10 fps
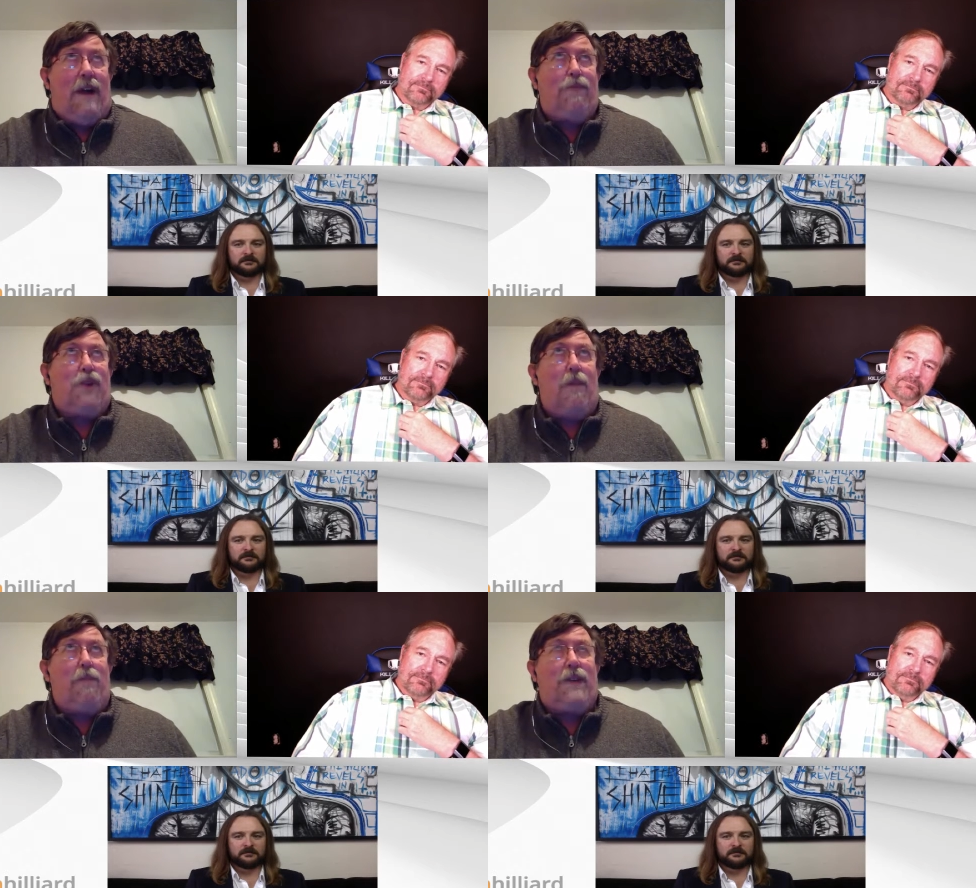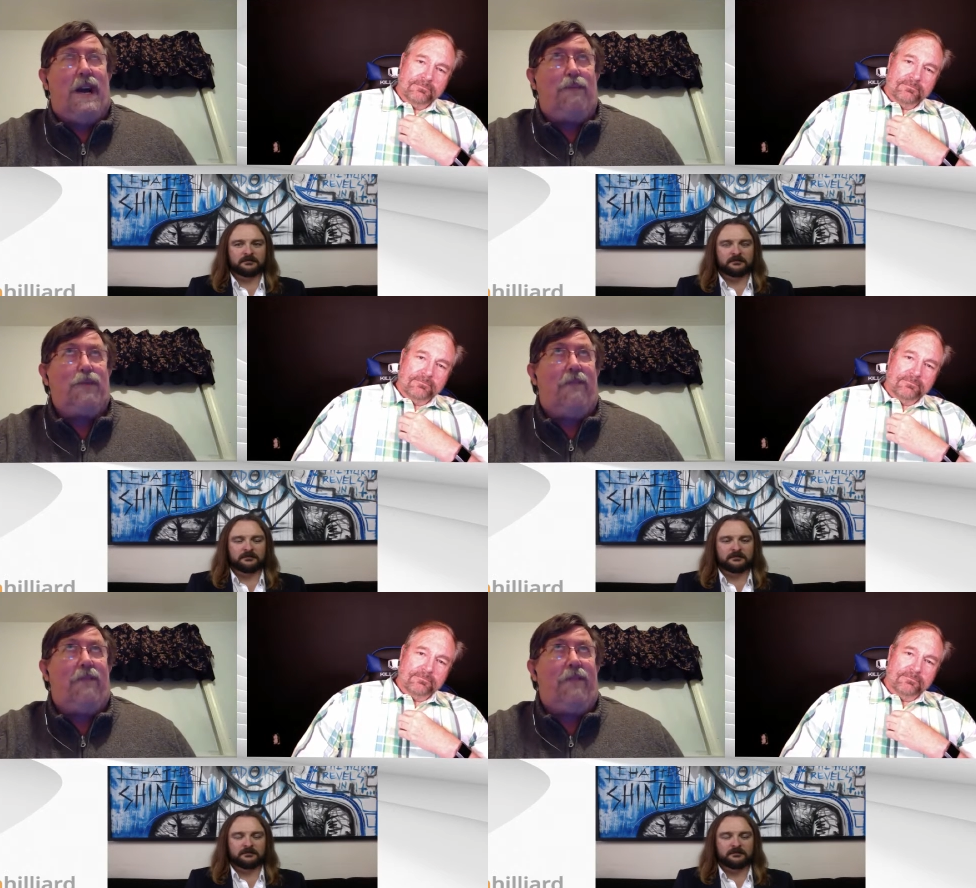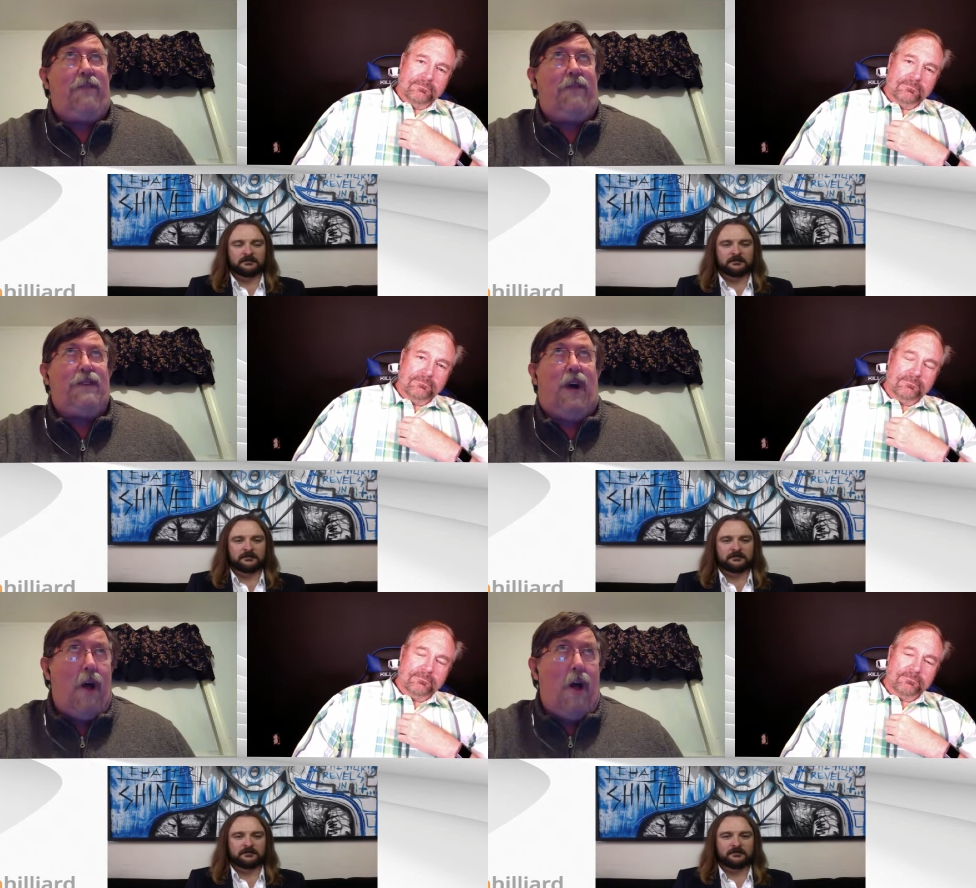Speaker 1: crime stopper type stuff is,
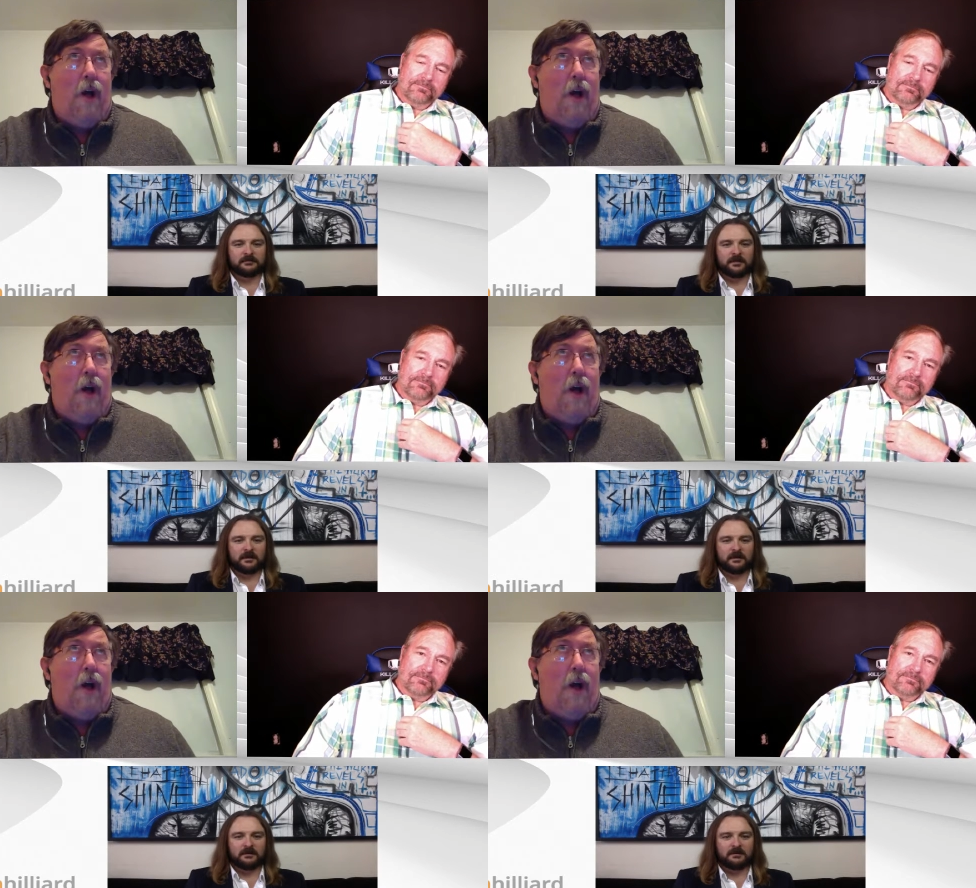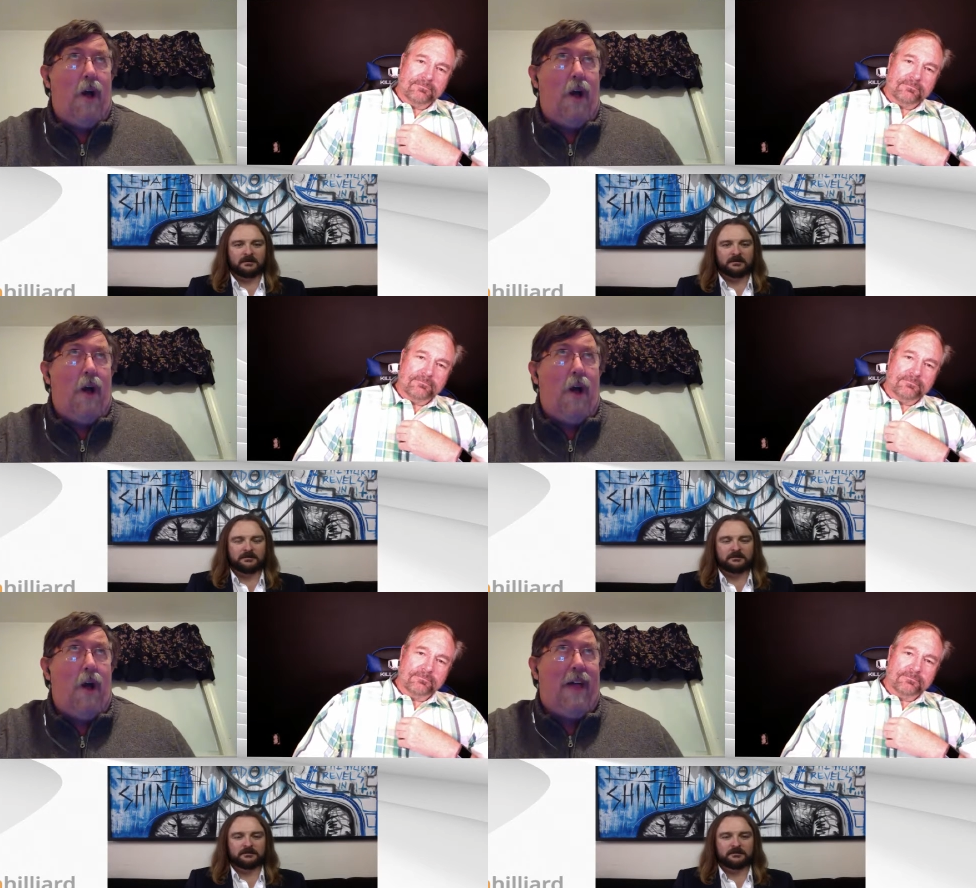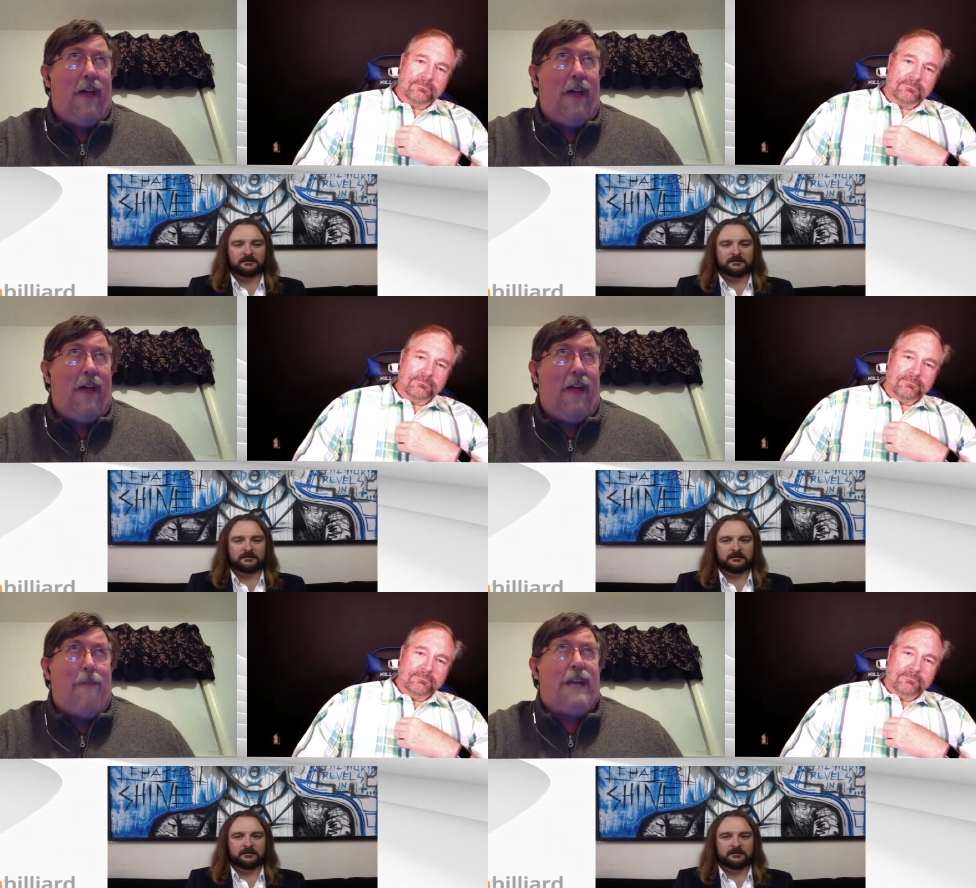is not necessarily a small
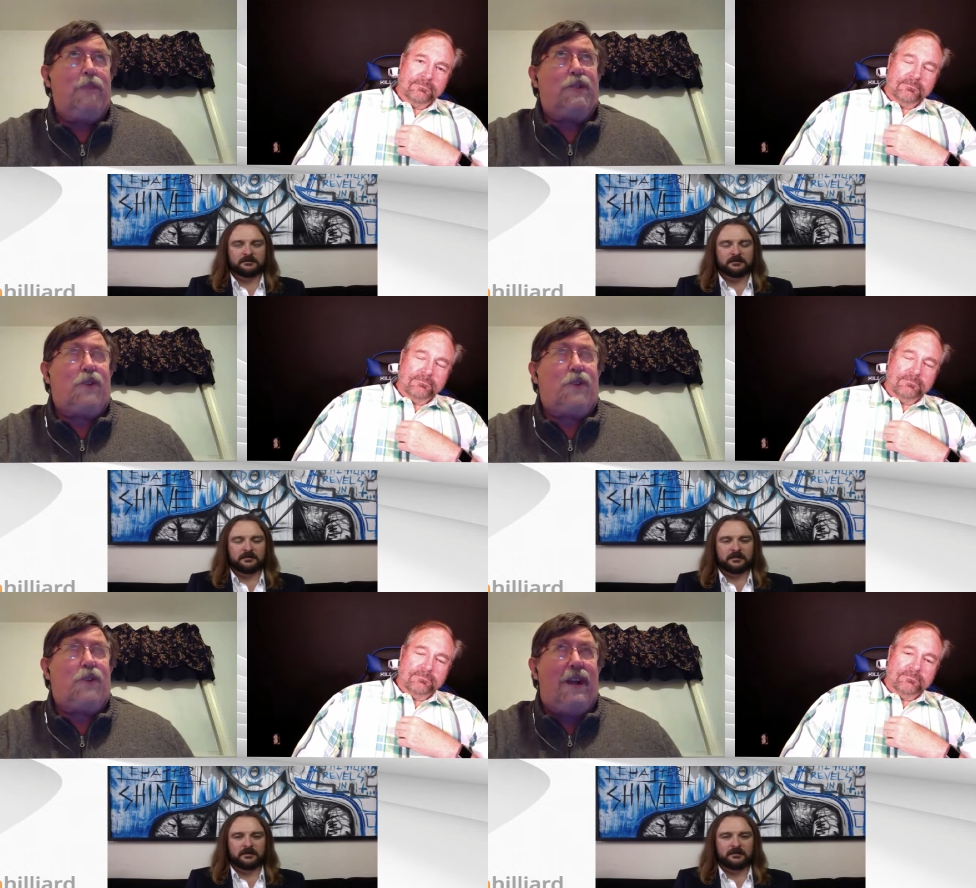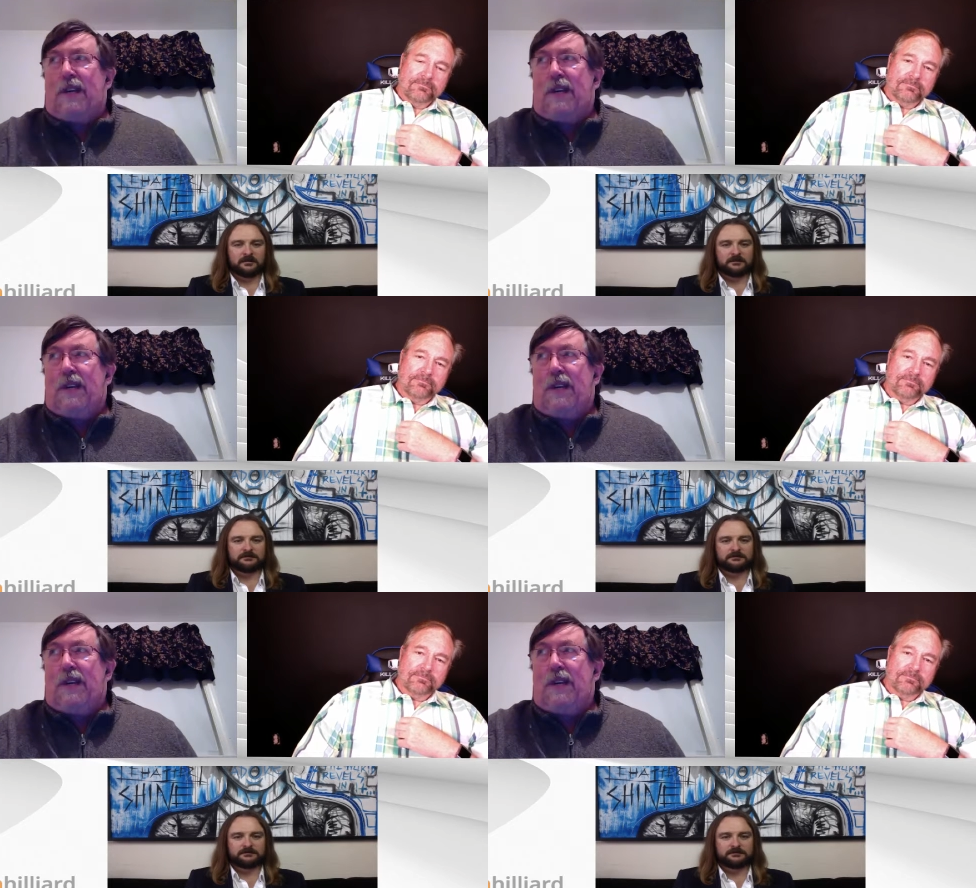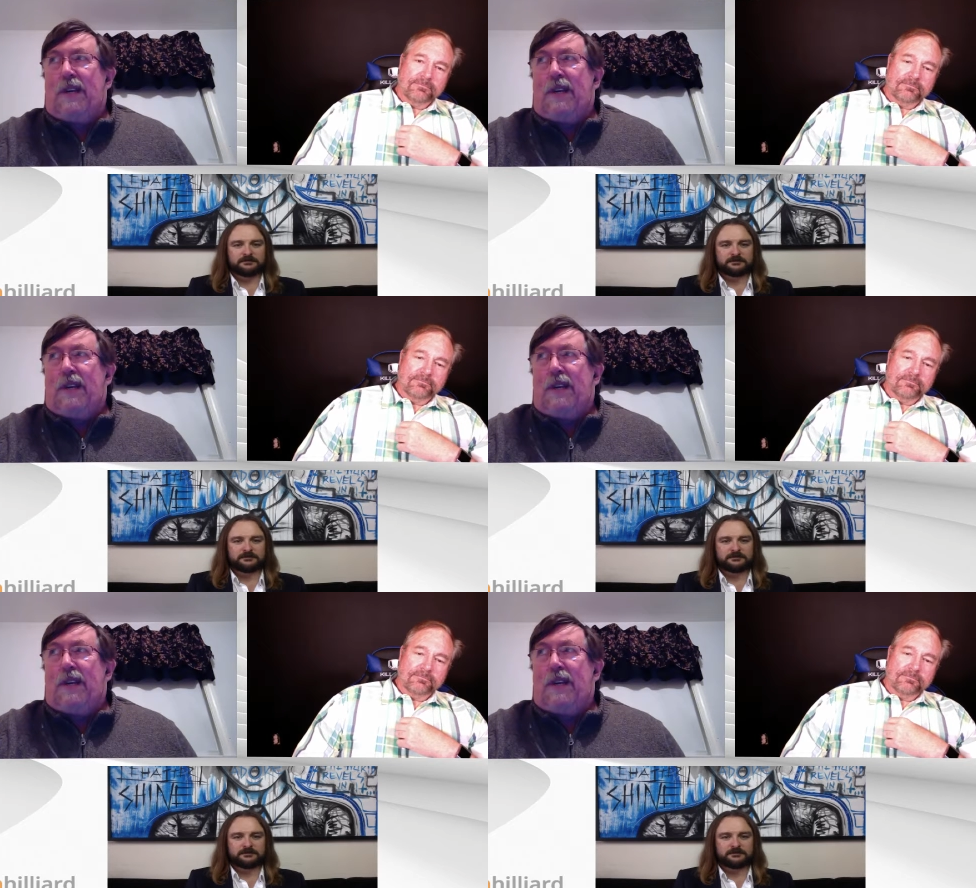application, but starting with